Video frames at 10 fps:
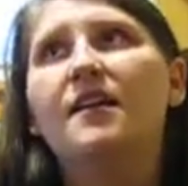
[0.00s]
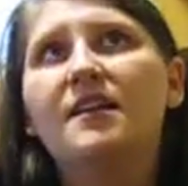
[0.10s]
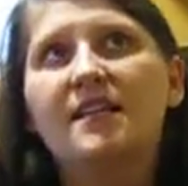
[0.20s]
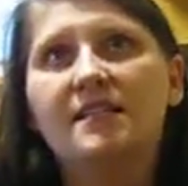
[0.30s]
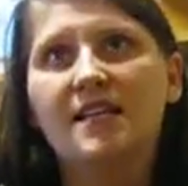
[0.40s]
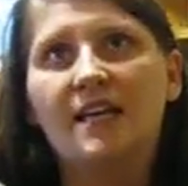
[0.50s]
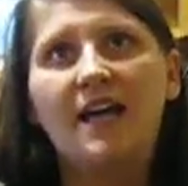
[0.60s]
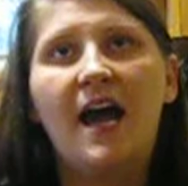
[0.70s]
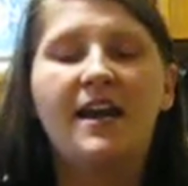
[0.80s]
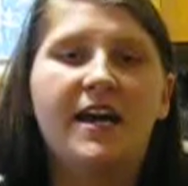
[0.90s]
things like
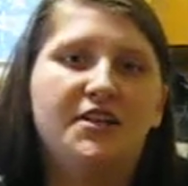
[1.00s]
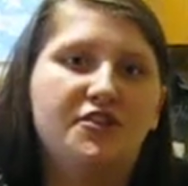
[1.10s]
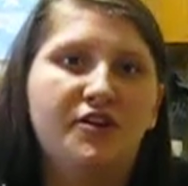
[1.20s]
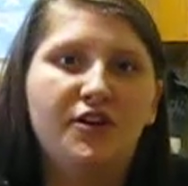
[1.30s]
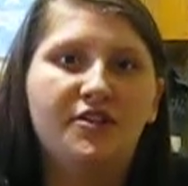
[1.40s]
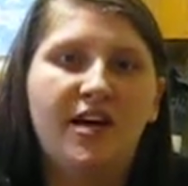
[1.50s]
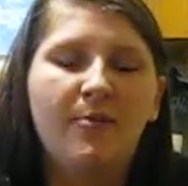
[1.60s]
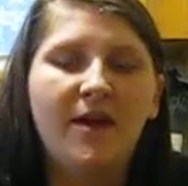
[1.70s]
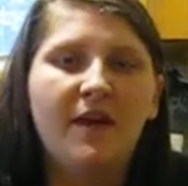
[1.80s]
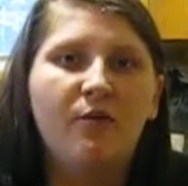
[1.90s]
that, and I just don't understand
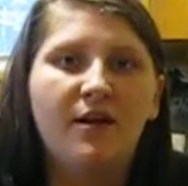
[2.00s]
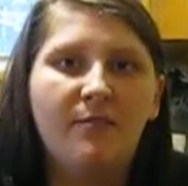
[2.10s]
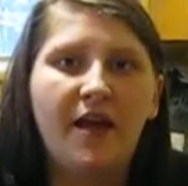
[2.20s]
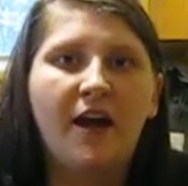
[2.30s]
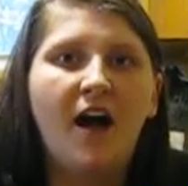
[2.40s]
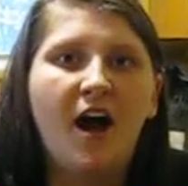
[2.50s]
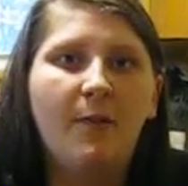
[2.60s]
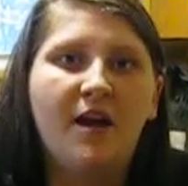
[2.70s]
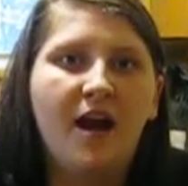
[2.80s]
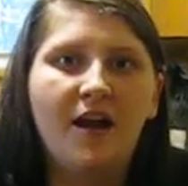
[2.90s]
why they wouldn't make a
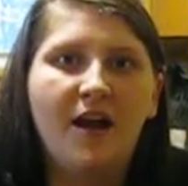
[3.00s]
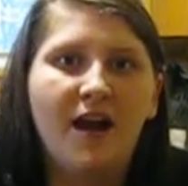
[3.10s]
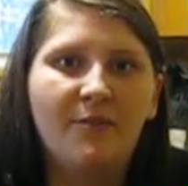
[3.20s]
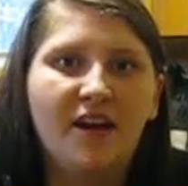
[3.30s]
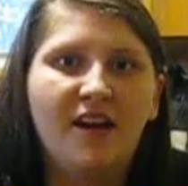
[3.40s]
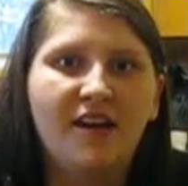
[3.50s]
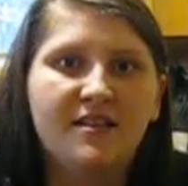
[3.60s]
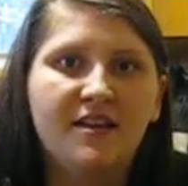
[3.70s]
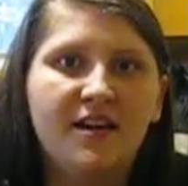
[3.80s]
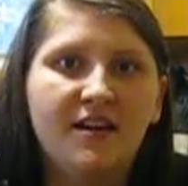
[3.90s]
comment on it. I mean,
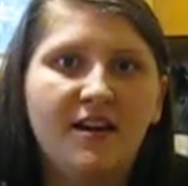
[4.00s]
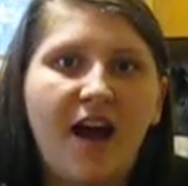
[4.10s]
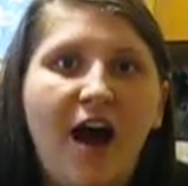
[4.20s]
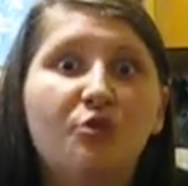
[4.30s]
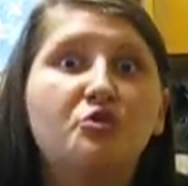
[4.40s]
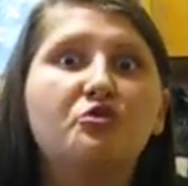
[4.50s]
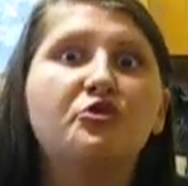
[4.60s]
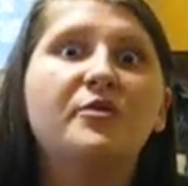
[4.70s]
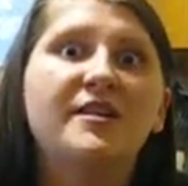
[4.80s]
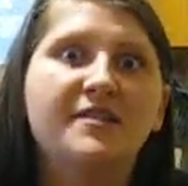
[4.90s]
is it, how
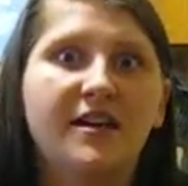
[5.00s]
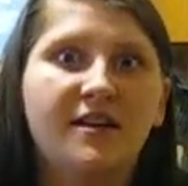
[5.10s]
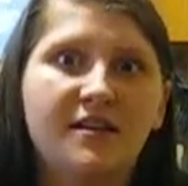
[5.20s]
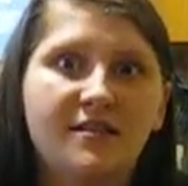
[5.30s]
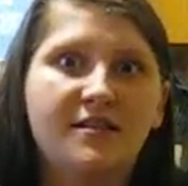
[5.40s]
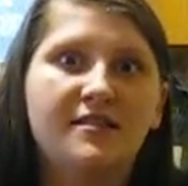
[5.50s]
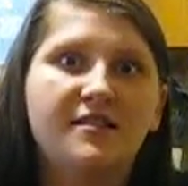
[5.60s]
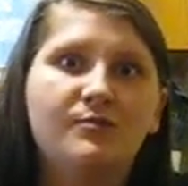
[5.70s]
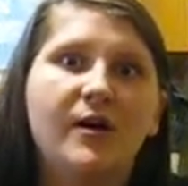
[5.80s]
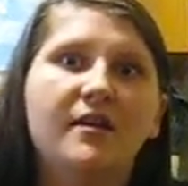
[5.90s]
true is it? Because this
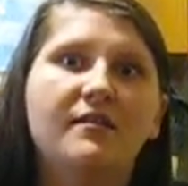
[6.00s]
is what